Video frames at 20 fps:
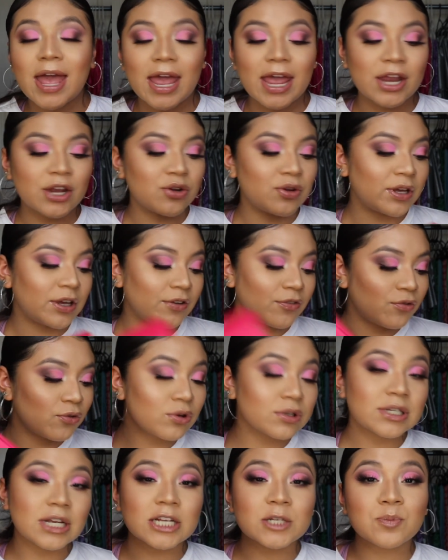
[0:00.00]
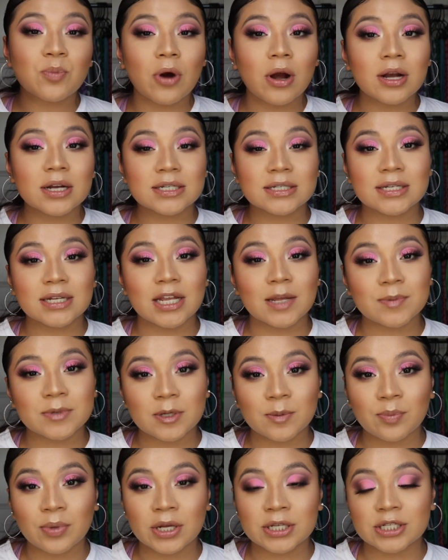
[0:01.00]
and you get full-size products in the
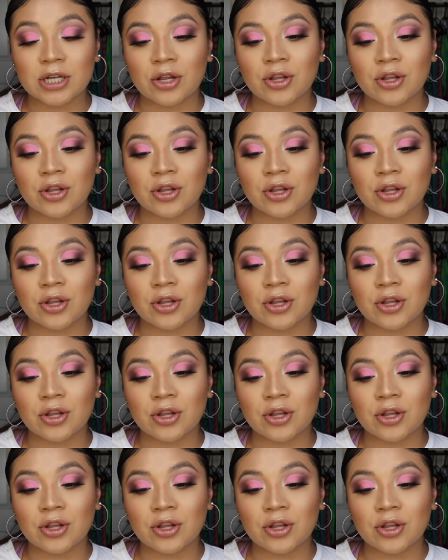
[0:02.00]
ipsyPlus